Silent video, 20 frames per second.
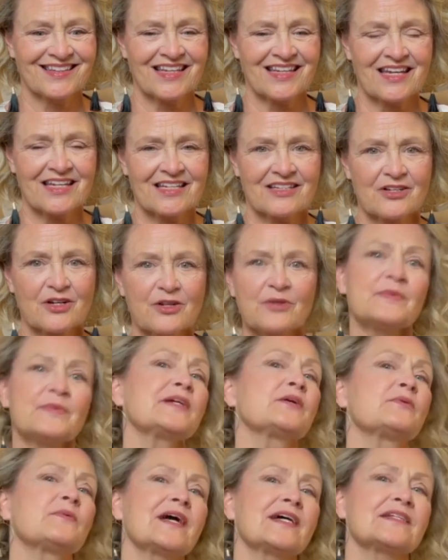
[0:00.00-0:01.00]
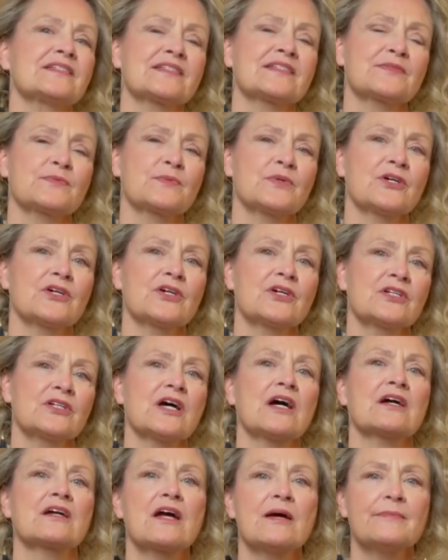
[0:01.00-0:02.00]
And her regrets were
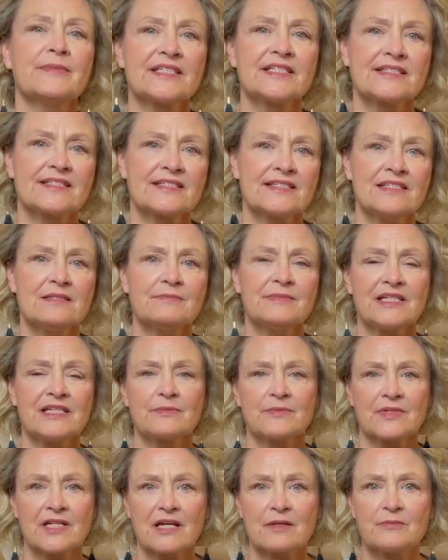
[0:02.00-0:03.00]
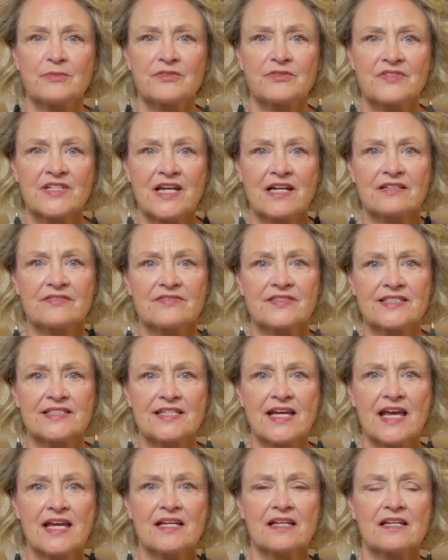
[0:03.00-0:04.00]
not coming to see me when I moved out of
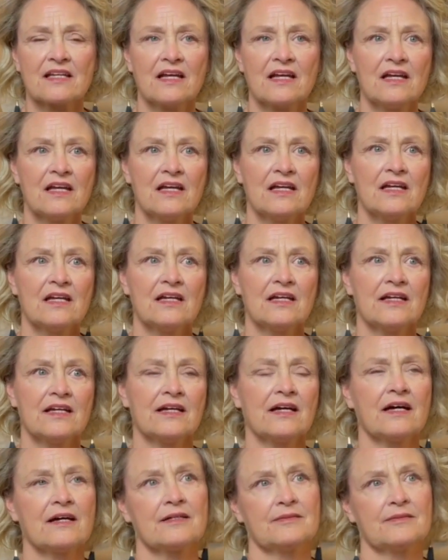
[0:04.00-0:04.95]
state in